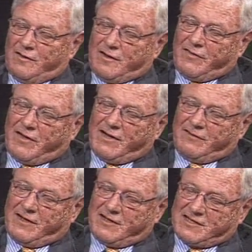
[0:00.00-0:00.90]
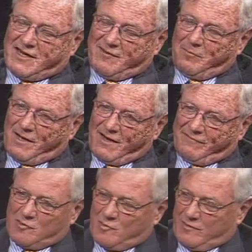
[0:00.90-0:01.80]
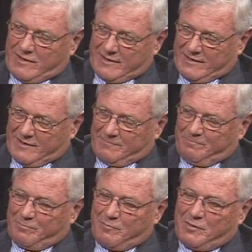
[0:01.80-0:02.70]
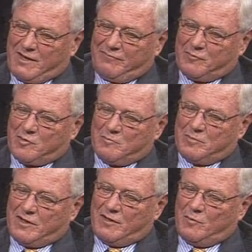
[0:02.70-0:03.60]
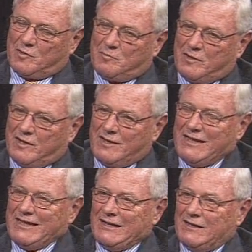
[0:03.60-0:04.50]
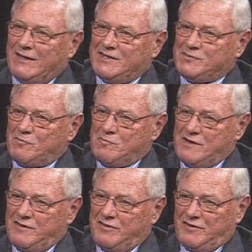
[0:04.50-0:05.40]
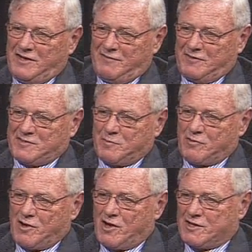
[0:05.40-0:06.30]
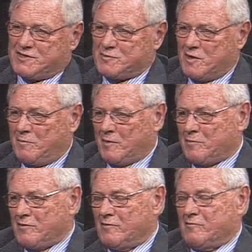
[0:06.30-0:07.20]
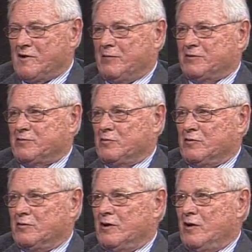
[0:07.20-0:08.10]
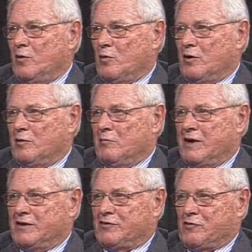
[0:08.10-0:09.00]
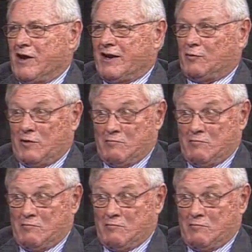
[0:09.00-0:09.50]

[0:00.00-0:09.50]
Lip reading: That is kind of platform A. Platform B would be, rather than have these broad sweeping programs where we might attract